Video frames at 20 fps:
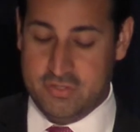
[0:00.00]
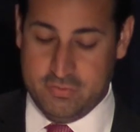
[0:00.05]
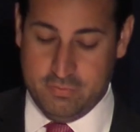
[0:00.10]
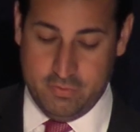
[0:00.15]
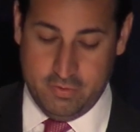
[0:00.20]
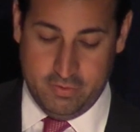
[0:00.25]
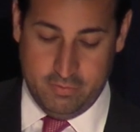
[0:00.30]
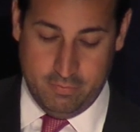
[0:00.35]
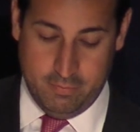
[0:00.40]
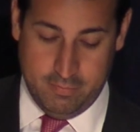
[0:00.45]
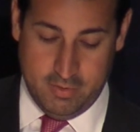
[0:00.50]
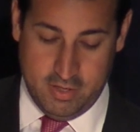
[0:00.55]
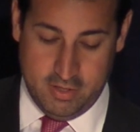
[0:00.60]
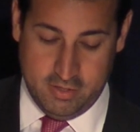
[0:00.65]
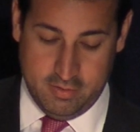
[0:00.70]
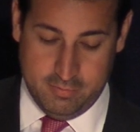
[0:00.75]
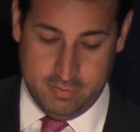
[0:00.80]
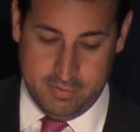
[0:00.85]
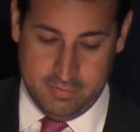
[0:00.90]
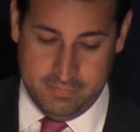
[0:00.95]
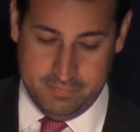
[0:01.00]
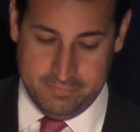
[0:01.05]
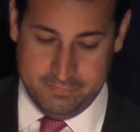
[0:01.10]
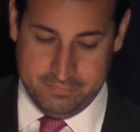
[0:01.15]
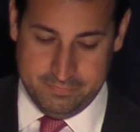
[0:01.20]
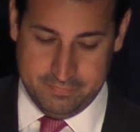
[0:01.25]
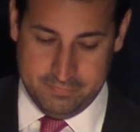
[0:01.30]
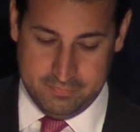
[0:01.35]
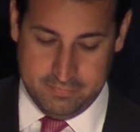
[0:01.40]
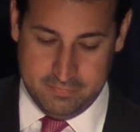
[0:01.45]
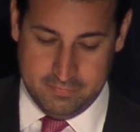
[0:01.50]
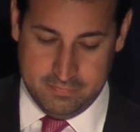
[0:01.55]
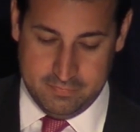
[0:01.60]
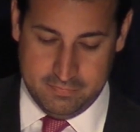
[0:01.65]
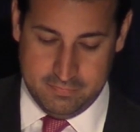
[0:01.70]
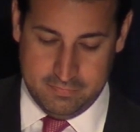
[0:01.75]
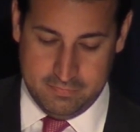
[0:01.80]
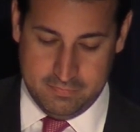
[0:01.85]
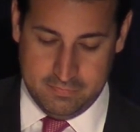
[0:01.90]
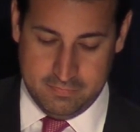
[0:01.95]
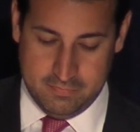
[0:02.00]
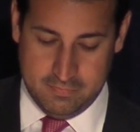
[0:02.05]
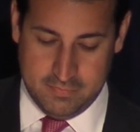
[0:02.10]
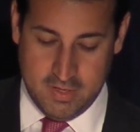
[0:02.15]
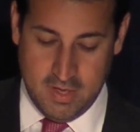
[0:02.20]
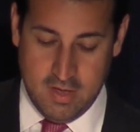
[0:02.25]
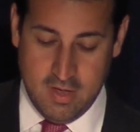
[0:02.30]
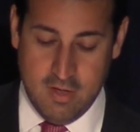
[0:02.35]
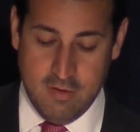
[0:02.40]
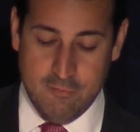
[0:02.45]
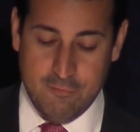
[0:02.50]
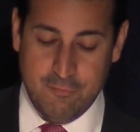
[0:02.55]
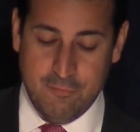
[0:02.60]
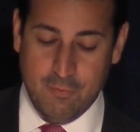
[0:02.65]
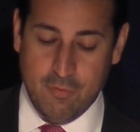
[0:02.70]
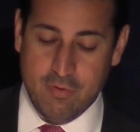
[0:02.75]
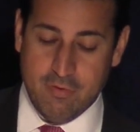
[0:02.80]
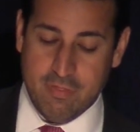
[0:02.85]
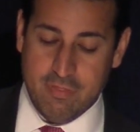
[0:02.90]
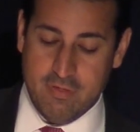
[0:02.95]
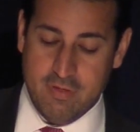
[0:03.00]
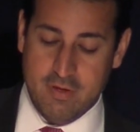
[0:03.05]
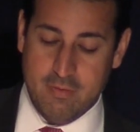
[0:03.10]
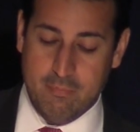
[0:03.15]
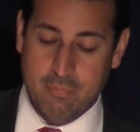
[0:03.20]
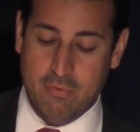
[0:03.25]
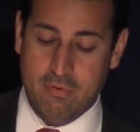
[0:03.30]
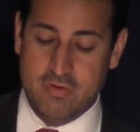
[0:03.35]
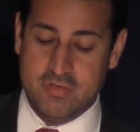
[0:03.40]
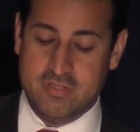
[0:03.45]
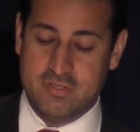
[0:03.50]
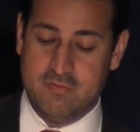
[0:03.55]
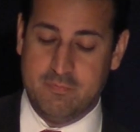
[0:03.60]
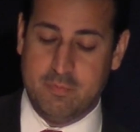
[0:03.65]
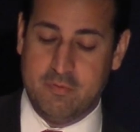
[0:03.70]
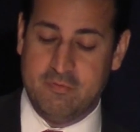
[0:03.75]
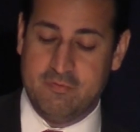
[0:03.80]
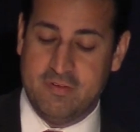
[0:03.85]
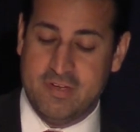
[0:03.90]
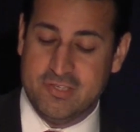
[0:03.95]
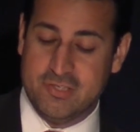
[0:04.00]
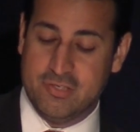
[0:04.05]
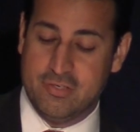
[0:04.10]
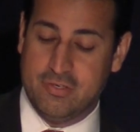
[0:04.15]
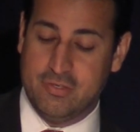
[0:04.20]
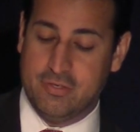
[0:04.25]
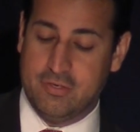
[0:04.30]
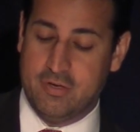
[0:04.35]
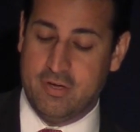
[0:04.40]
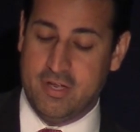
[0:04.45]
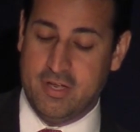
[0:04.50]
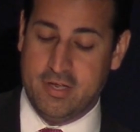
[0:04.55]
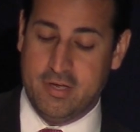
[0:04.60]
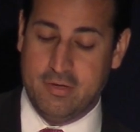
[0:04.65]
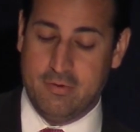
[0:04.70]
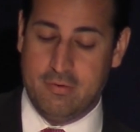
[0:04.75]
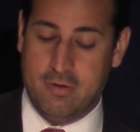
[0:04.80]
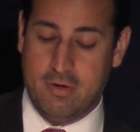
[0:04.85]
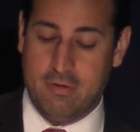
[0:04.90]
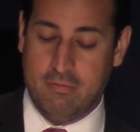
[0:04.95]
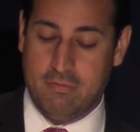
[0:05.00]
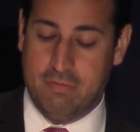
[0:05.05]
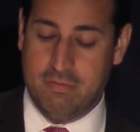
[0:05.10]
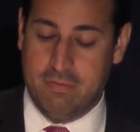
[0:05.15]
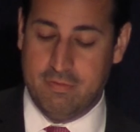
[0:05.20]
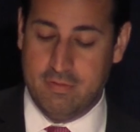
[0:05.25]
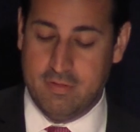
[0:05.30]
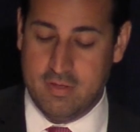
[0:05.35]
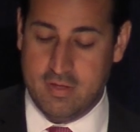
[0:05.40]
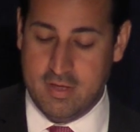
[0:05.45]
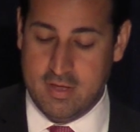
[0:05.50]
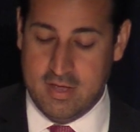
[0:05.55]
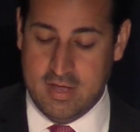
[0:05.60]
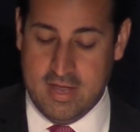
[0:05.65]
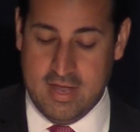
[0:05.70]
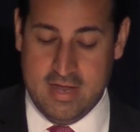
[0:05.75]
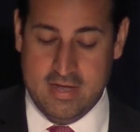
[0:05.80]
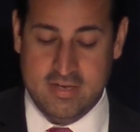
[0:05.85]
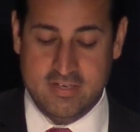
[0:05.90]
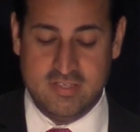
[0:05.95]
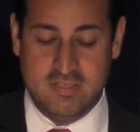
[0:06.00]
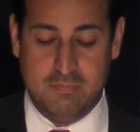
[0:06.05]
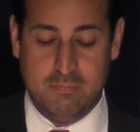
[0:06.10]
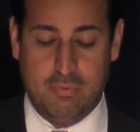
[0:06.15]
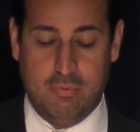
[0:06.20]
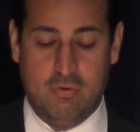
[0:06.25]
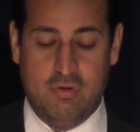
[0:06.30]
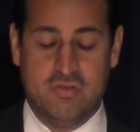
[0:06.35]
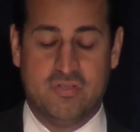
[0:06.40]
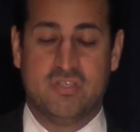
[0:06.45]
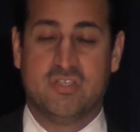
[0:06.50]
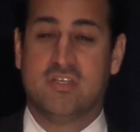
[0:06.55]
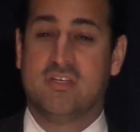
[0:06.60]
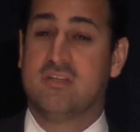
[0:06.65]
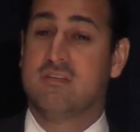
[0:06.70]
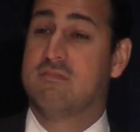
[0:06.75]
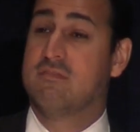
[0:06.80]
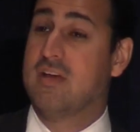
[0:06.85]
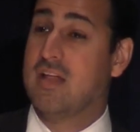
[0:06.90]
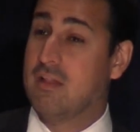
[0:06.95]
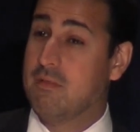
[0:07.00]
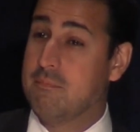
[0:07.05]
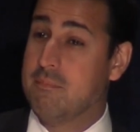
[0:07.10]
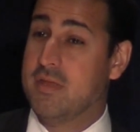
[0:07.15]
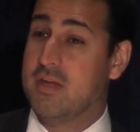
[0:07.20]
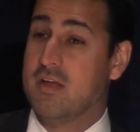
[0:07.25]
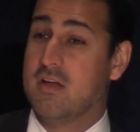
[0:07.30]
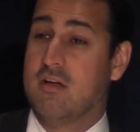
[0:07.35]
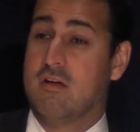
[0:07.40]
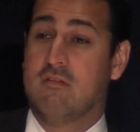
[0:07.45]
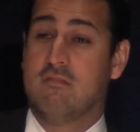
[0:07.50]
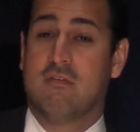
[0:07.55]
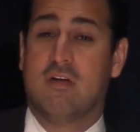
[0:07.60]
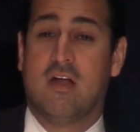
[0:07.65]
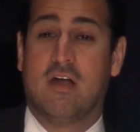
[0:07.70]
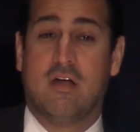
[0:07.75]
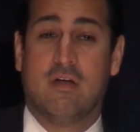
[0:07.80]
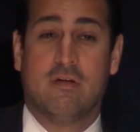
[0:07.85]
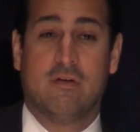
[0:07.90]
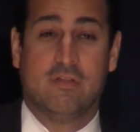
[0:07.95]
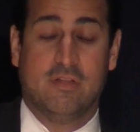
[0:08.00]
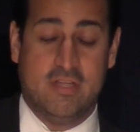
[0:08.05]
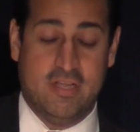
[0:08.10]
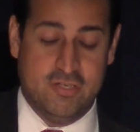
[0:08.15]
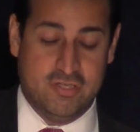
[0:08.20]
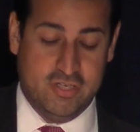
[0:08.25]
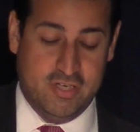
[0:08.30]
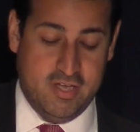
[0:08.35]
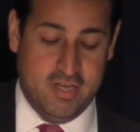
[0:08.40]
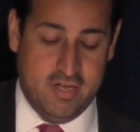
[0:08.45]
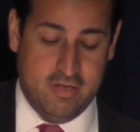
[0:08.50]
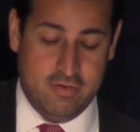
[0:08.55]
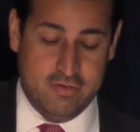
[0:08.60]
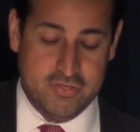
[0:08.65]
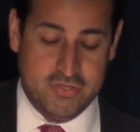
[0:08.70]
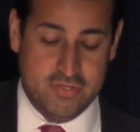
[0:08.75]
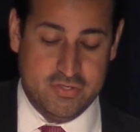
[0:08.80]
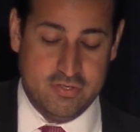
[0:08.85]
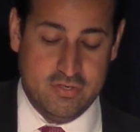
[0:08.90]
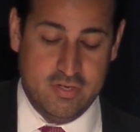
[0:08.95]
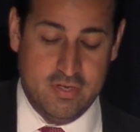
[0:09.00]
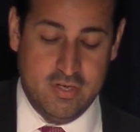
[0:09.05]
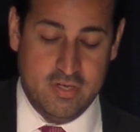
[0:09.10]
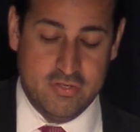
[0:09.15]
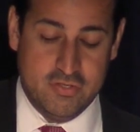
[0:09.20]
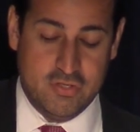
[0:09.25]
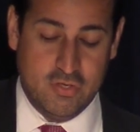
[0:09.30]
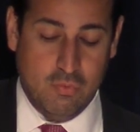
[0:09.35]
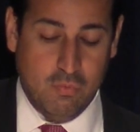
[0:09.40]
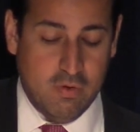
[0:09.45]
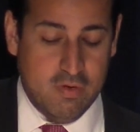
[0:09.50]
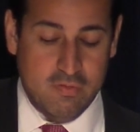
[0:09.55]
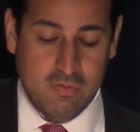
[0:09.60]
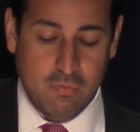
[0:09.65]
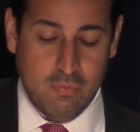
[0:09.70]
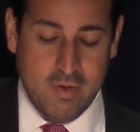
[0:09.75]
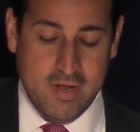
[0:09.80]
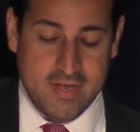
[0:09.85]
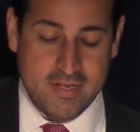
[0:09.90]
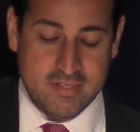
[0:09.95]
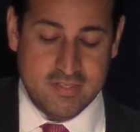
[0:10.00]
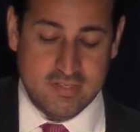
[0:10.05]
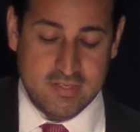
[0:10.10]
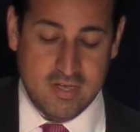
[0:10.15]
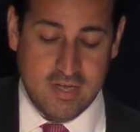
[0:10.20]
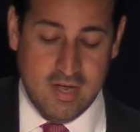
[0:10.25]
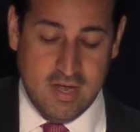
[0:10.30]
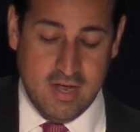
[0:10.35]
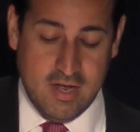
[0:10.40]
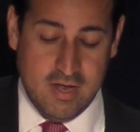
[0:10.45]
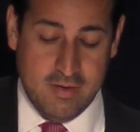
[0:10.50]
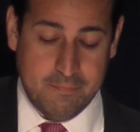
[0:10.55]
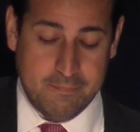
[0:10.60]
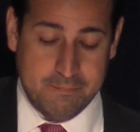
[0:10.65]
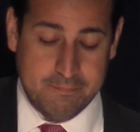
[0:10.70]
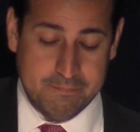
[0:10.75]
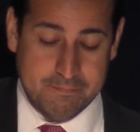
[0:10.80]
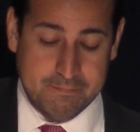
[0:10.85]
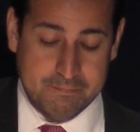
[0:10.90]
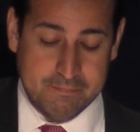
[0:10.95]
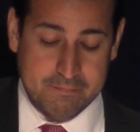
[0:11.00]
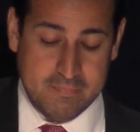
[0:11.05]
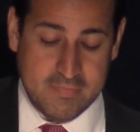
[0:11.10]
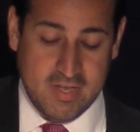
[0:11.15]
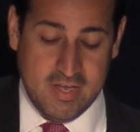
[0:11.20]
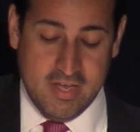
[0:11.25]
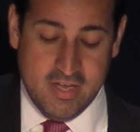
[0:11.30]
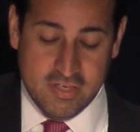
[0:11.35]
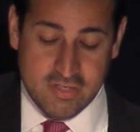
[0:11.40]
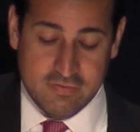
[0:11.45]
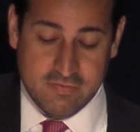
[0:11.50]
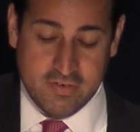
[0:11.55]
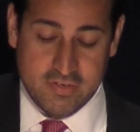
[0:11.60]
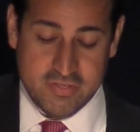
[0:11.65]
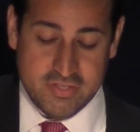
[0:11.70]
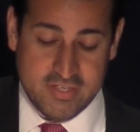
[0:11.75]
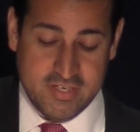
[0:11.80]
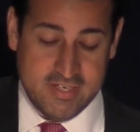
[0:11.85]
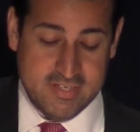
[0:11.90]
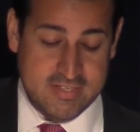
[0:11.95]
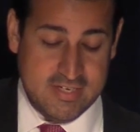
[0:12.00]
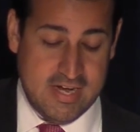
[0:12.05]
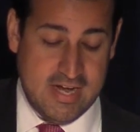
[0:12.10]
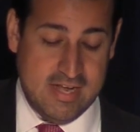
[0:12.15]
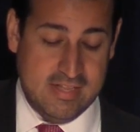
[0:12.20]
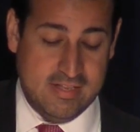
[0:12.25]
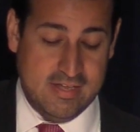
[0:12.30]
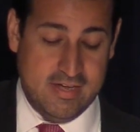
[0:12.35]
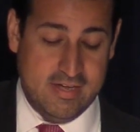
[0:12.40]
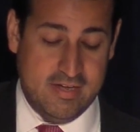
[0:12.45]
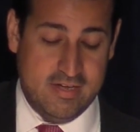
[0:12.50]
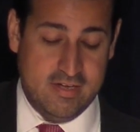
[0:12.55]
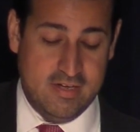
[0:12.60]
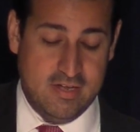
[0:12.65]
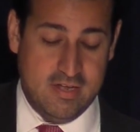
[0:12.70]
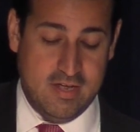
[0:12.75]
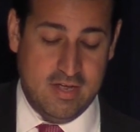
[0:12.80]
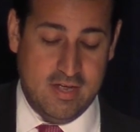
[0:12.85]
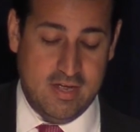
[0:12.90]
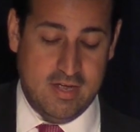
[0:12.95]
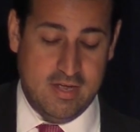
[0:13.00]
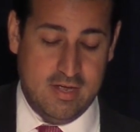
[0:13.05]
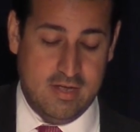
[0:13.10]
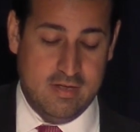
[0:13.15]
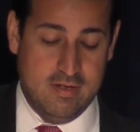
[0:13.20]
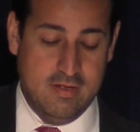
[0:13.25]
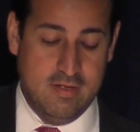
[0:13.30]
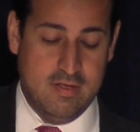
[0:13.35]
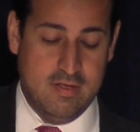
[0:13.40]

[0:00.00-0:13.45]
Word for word: is really remarkable. Fourth, the importance of professional learning and growth and its importance to development of our early educators. So one of the ways uh, each of our states highlighted uh,